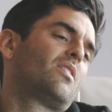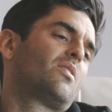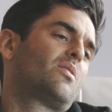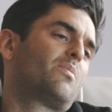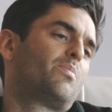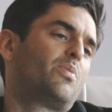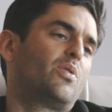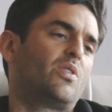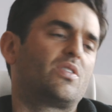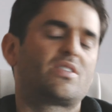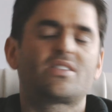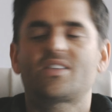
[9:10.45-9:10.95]

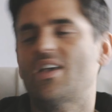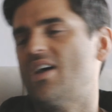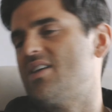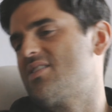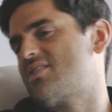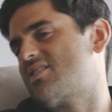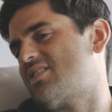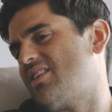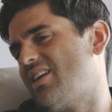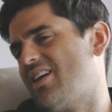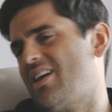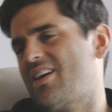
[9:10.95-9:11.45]
the bird
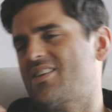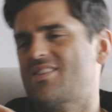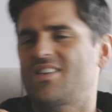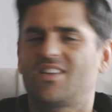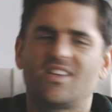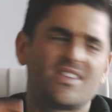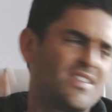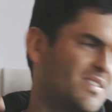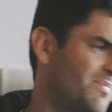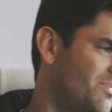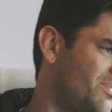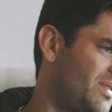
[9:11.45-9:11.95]
says things it
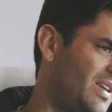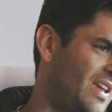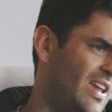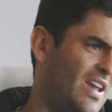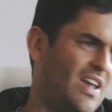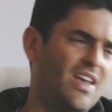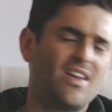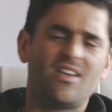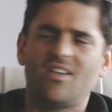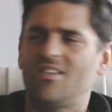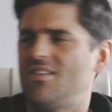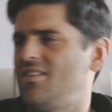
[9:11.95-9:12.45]
doesn't
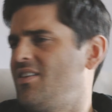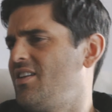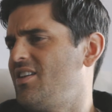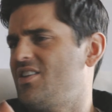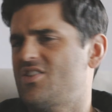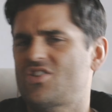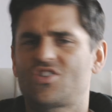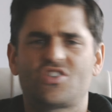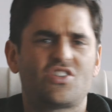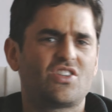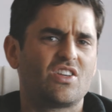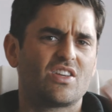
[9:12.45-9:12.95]
mean, and then
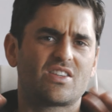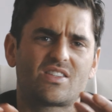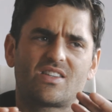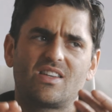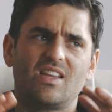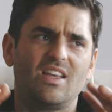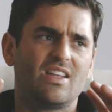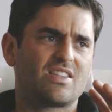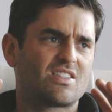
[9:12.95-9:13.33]
it's just,